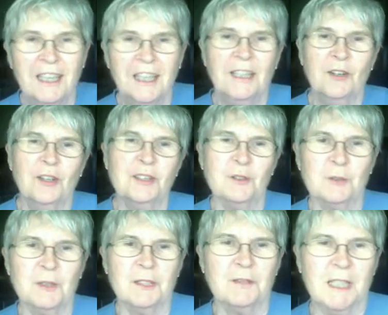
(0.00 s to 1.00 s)
and all
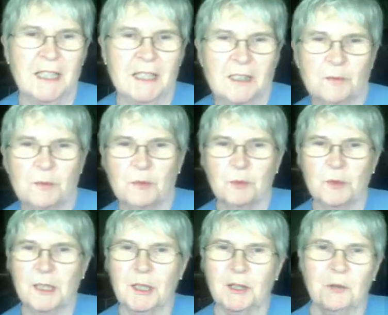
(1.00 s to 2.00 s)
sorts of things. It was
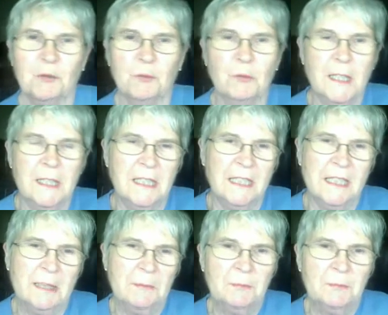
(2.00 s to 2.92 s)
really a great day.